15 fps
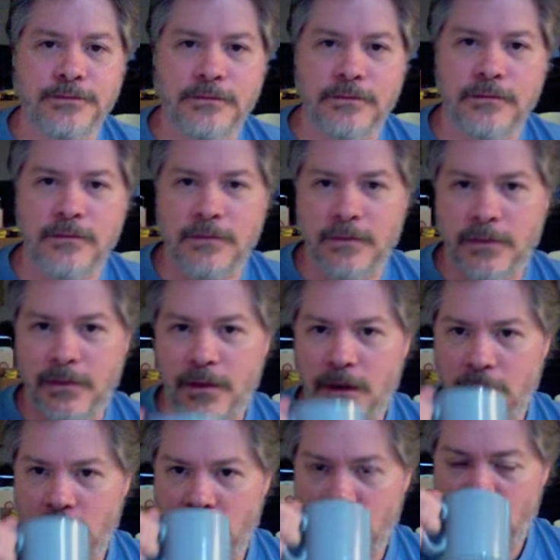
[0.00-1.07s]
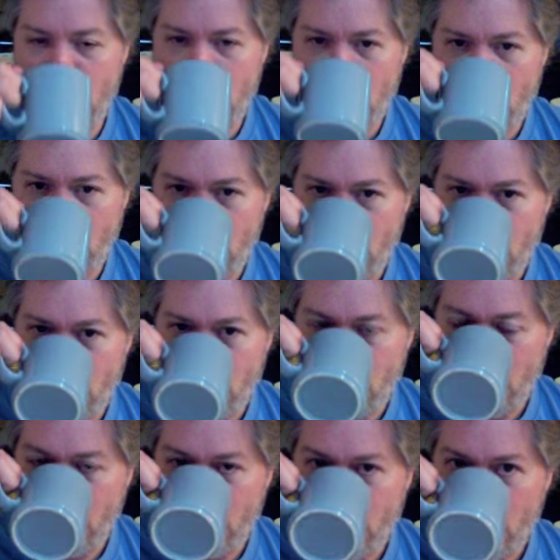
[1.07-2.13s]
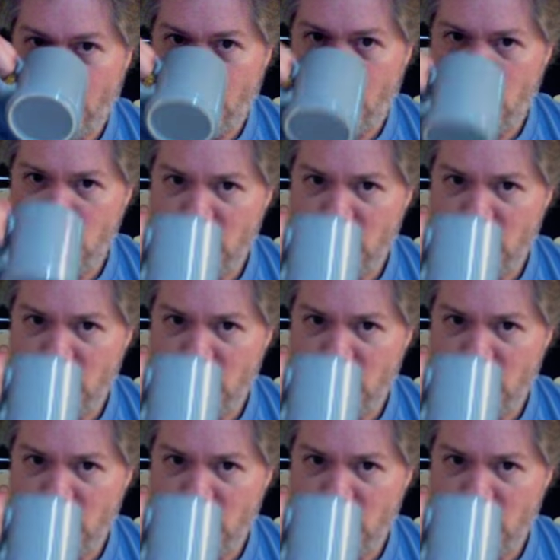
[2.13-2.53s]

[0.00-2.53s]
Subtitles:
Nothing is said.